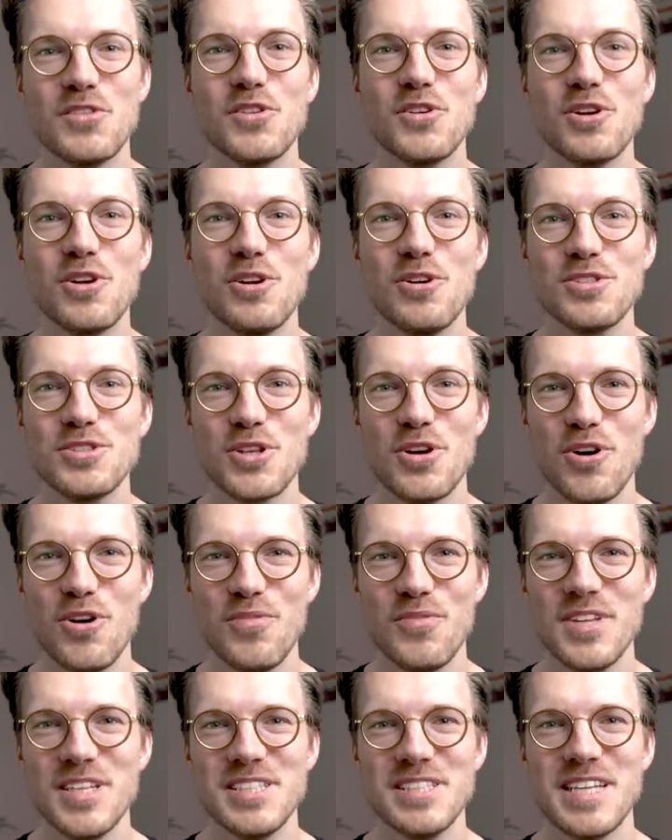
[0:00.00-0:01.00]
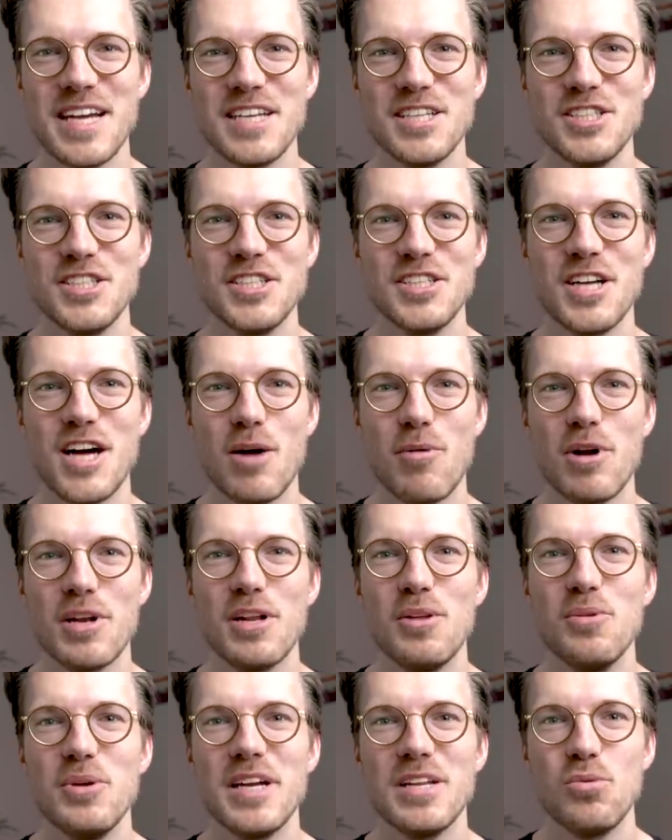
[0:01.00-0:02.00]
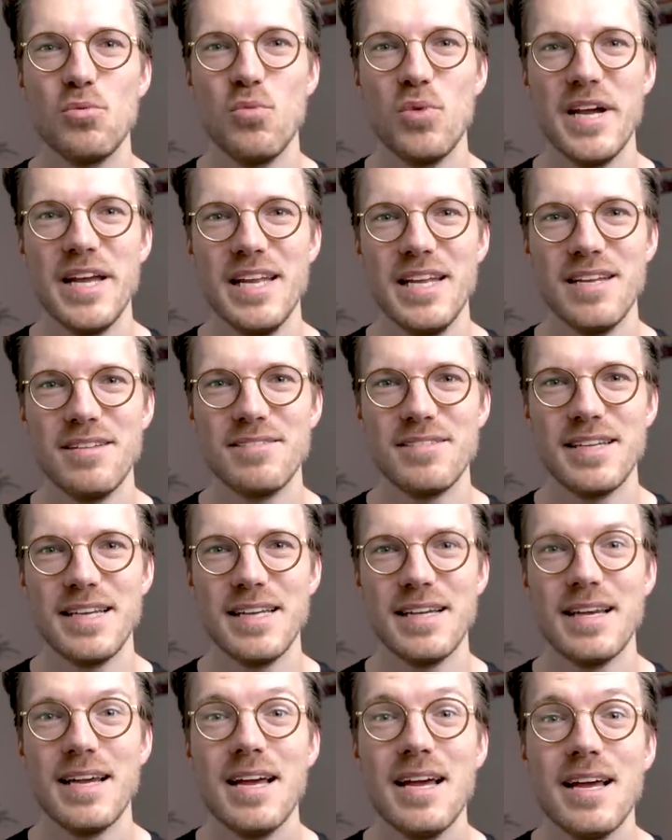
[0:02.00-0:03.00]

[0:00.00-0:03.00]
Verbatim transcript: To close off this section, I want to look at weightlifting.